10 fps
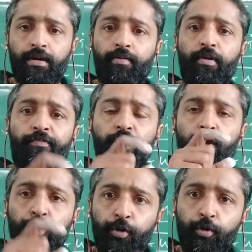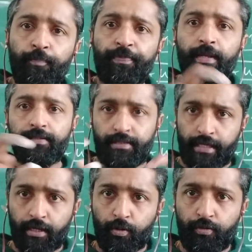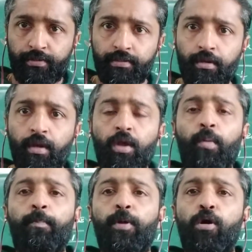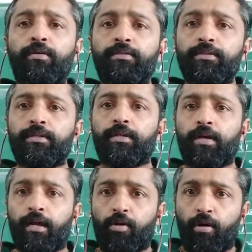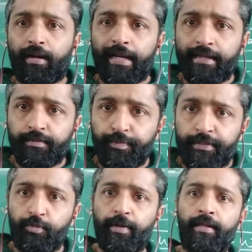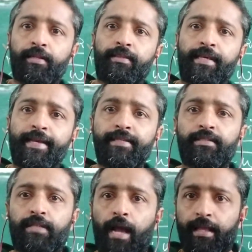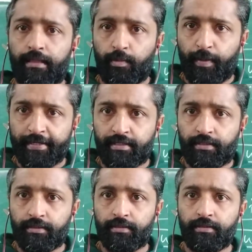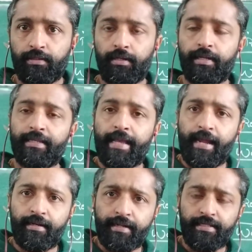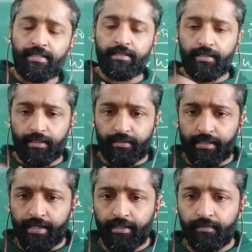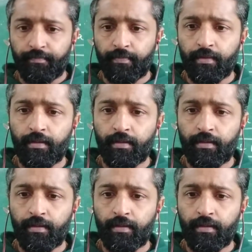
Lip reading: of new sea routes brought a contact between the East and the West. It enriched the trade,